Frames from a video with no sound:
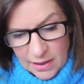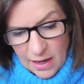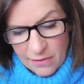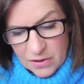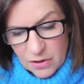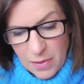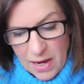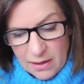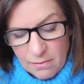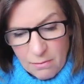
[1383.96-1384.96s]
Having
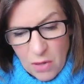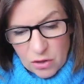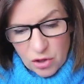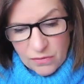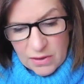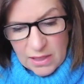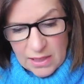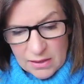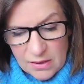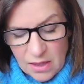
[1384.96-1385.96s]
spent much of the
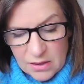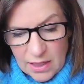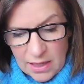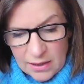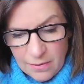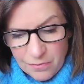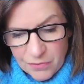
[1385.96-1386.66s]
year studying,